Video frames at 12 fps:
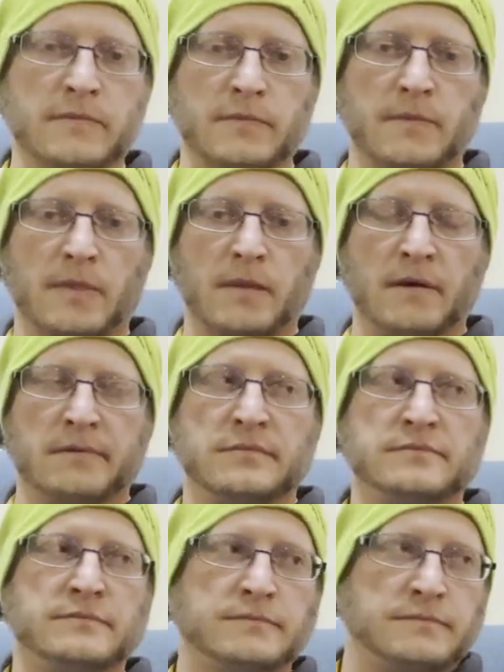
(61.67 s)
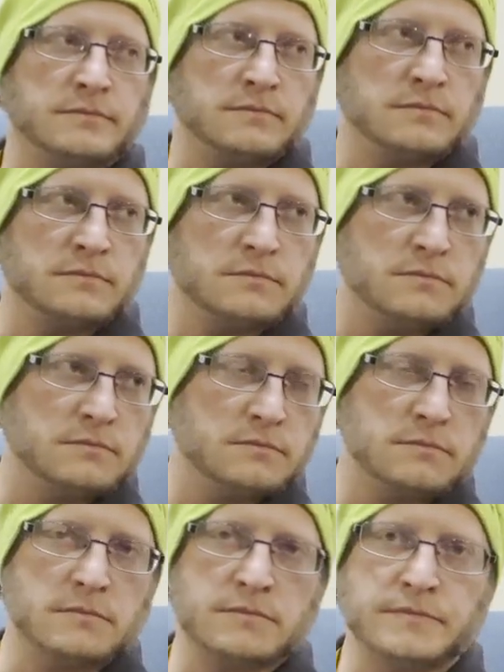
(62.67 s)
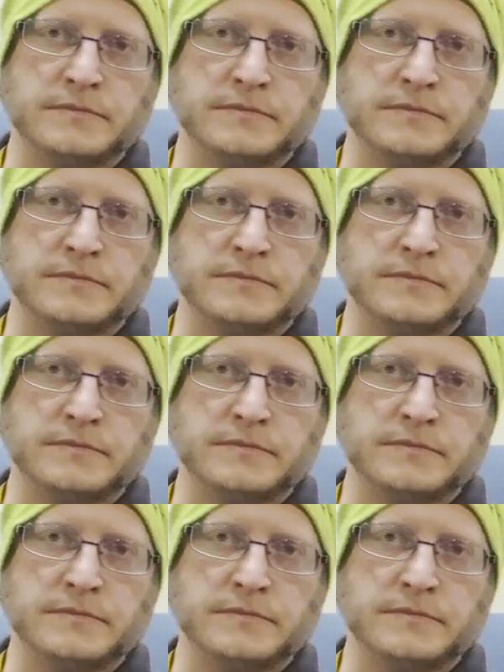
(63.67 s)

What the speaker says: No words are spoken by the person on screen.